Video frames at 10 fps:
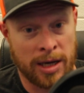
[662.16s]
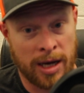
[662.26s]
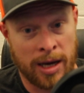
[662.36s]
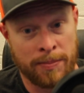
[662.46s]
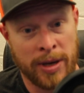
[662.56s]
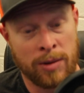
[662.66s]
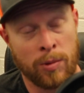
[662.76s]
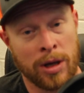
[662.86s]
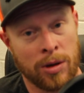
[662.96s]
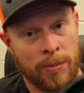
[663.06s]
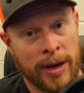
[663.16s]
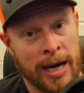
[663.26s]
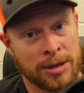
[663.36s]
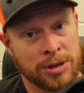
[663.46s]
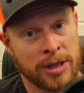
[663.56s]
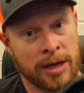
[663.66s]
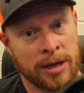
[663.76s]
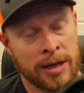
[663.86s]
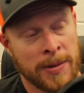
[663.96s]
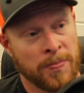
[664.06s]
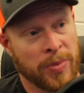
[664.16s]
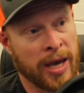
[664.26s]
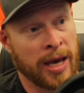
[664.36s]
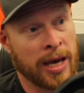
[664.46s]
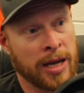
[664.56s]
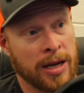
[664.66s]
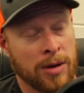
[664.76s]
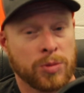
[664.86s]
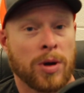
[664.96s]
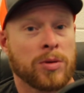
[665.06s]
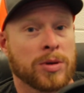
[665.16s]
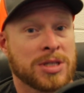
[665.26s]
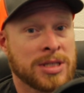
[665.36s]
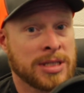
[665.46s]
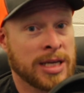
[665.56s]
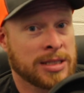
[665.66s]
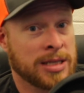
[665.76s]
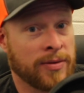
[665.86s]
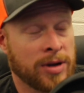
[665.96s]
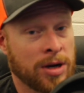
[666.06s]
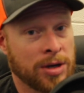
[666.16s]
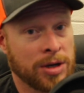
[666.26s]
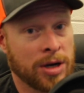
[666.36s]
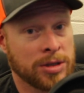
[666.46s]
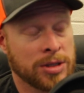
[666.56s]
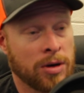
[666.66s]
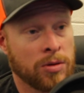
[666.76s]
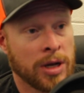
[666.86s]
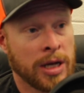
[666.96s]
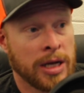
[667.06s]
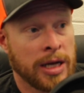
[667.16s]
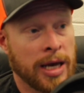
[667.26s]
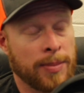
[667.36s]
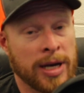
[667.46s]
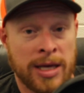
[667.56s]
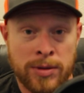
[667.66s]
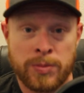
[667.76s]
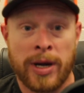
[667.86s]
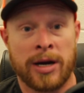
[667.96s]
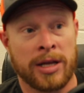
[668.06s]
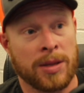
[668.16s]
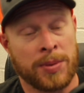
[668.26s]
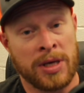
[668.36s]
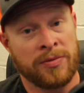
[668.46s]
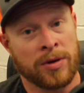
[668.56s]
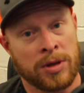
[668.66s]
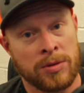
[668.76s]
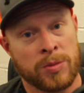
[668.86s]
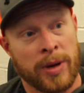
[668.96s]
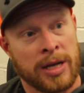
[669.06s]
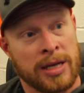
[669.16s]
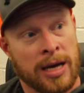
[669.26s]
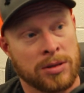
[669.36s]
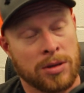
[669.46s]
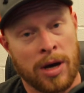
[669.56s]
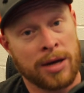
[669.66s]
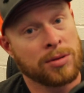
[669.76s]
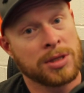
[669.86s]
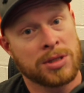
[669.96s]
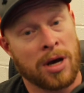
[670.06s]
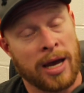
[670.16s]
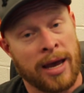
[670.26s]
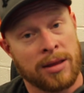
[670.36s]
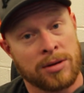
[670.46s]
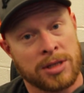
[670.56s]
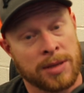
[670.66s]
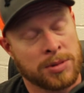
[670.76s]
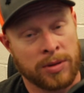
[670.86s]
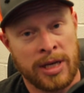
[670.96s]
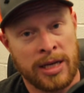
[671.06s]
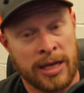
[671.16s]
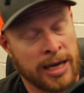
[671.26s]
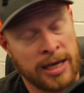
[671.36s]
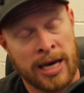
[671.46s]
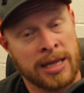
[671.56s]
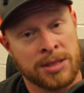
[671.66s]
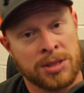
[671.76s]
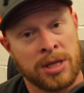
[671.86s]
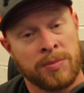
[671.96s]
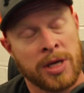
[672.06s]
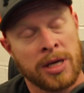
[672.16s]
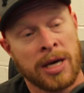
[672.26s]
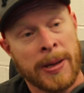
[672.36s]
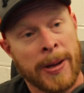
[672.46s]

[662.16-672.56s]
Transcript: a big willow patch there. And I was probably about 600-700 yards out, but he was buried in the pea field. He was bedded down, so I only saw antler tips, so he hadn't seen me.